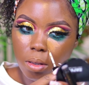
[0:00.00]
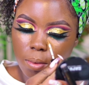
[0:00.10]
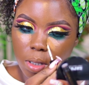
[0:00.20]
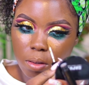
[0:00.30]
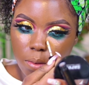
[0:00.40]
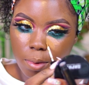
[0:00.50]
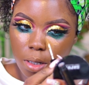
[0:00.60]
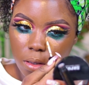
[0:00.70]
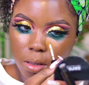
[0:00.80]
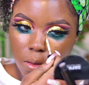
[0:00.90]
I'm going to
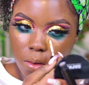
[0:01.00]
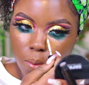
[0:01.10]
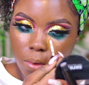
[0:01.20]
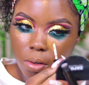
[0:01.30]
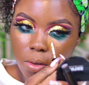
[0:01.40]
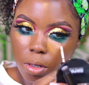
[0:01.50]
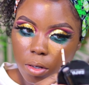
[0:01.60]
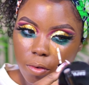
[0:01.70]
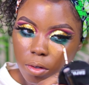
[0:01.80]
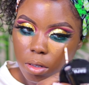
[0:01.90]
brighten it up with the
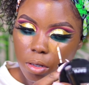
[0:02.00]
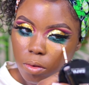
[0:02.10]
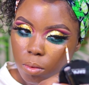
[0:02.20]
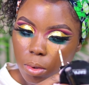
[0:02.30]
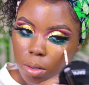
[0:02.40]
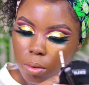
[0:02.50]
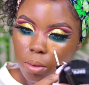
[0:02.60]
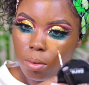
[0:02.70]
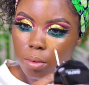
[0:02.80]
other shade as well.